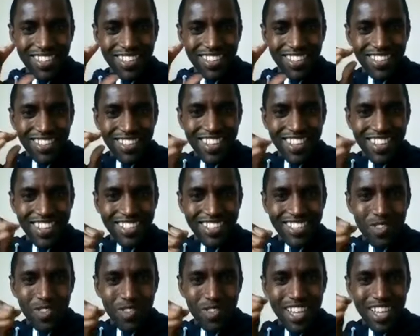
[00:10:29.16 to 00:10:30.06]
There is
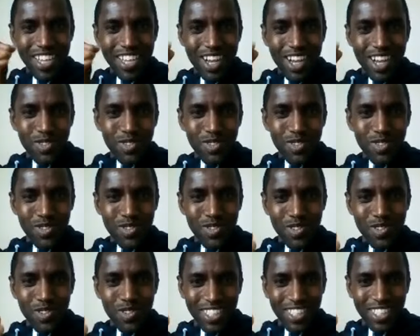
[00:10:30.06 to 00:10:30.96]
a way how to
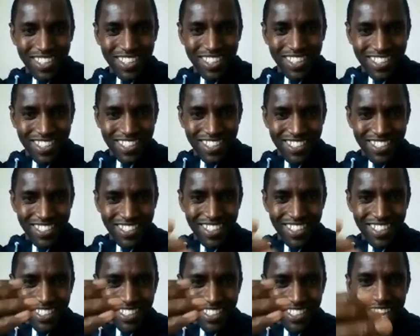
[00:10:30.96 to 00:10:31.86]
do it.
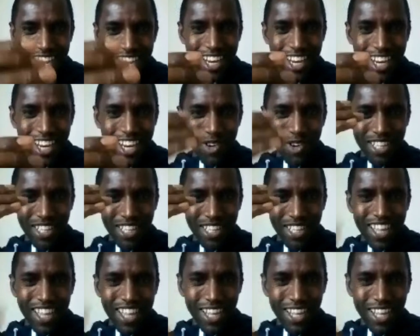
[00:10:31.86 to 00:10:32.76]
Inshallah
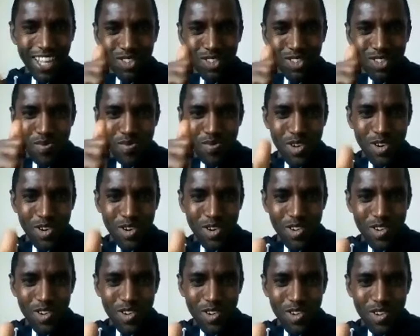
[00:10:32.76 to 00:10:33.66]
ta'ala,
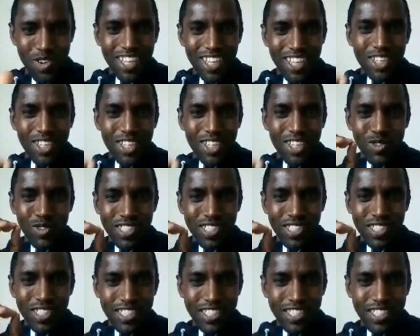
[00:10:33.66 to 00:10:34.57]
tomorrow you will
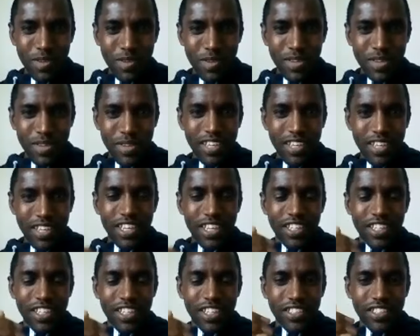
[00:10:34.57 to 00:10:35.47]
see me.
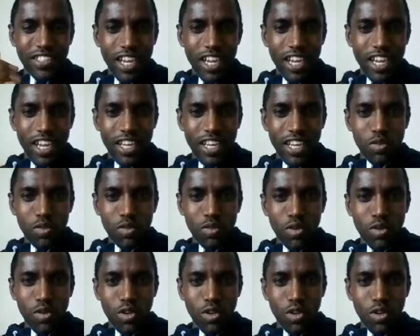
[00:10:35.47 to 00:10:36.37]
Inshallah,
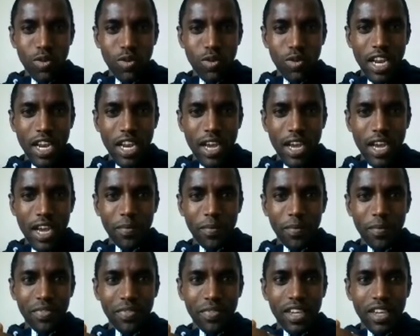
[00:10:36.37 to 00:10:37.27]
tomorrow you will learn.
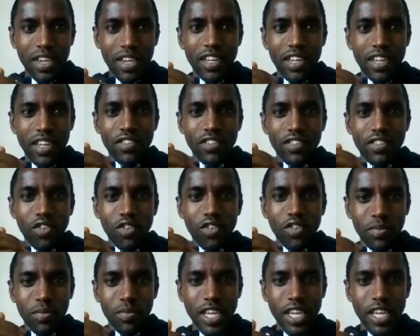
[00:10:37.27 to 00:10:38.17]
And
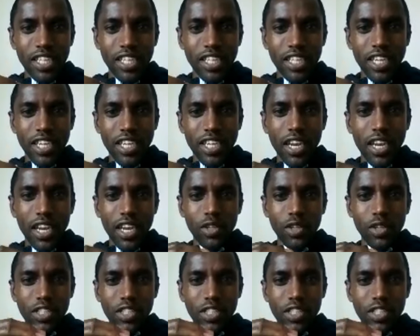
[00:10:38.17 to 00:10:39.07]
from there, inshallah,
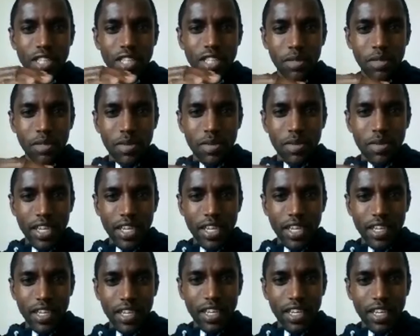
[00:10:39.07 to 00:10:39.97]
you will start
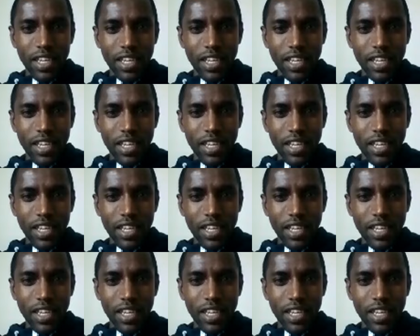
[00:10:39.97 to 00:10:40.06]
praying